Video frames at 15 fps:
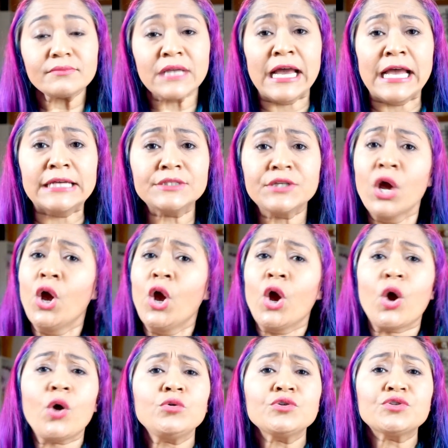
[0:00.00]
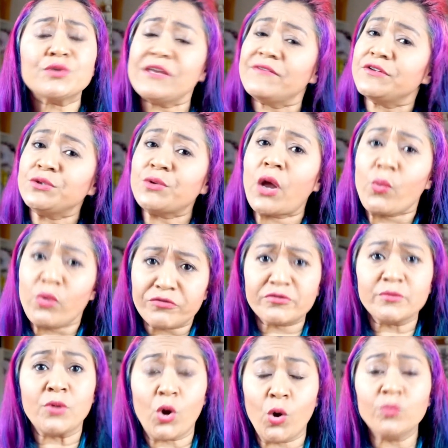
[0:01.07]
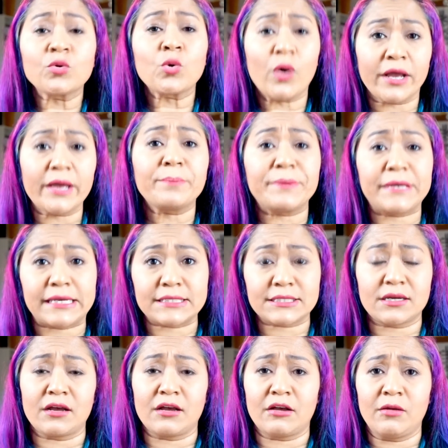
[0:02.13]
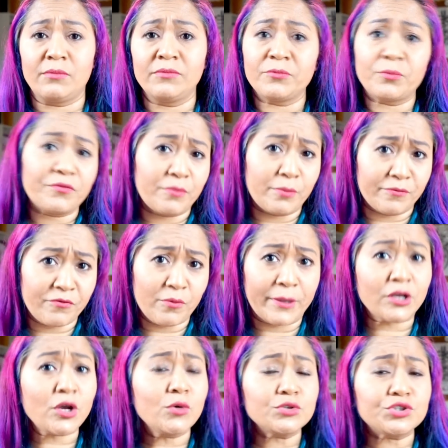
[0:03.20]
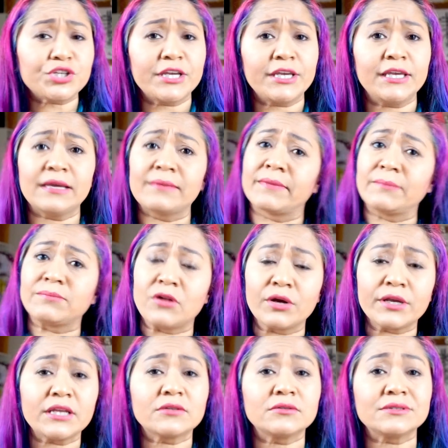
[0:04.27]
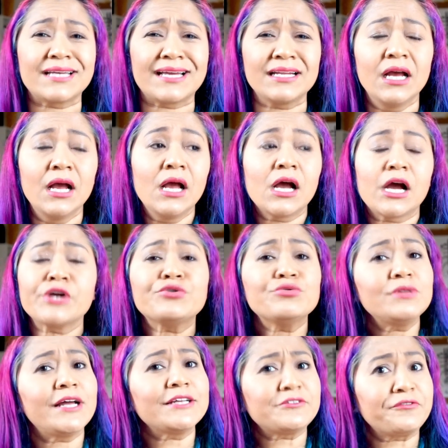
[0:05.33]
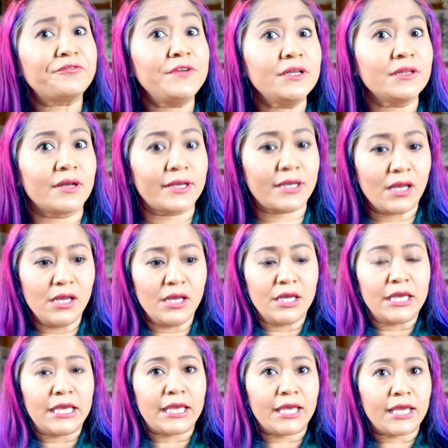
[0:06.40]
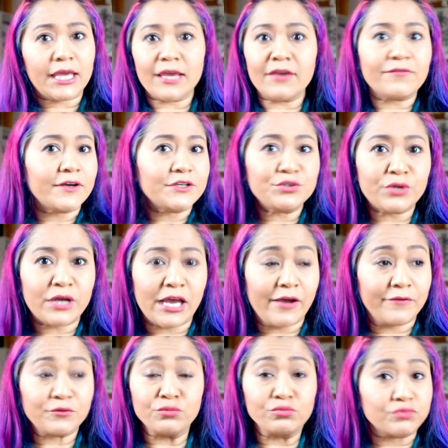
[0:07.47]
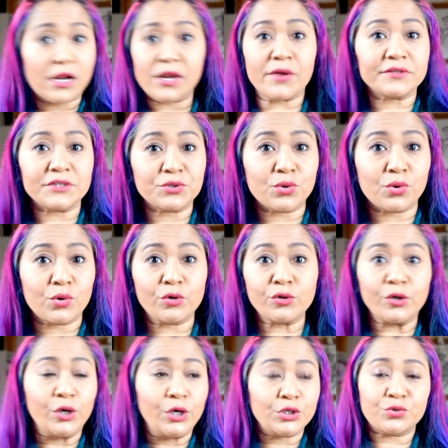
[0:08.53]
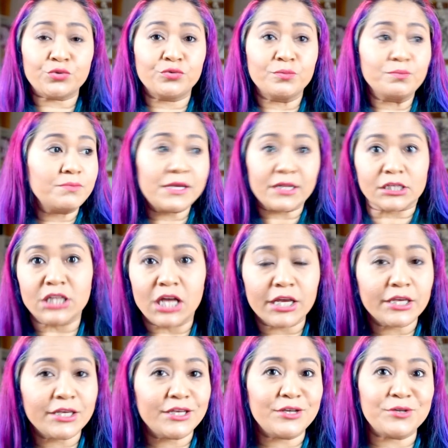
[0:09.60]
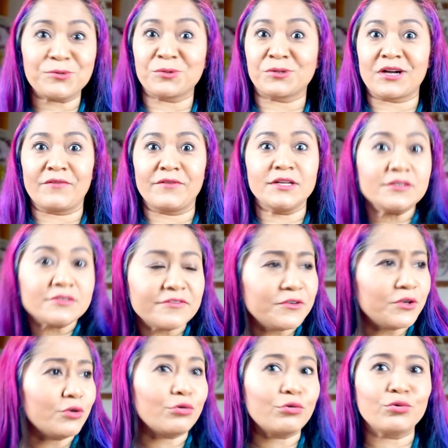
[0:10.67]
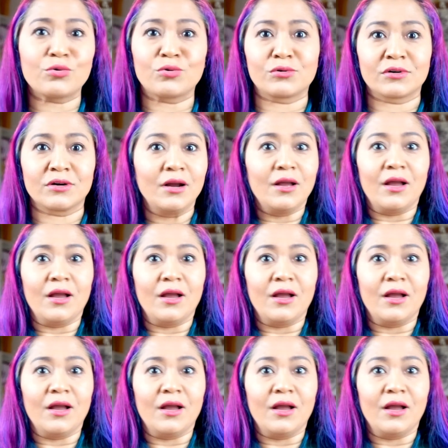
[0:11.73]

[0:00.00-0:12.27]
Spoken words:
And also, even though I work from home quite a bit for my coaching and my blogging and all that, I do like to feel like if I do have to run out the door to meet a client or have an interview, or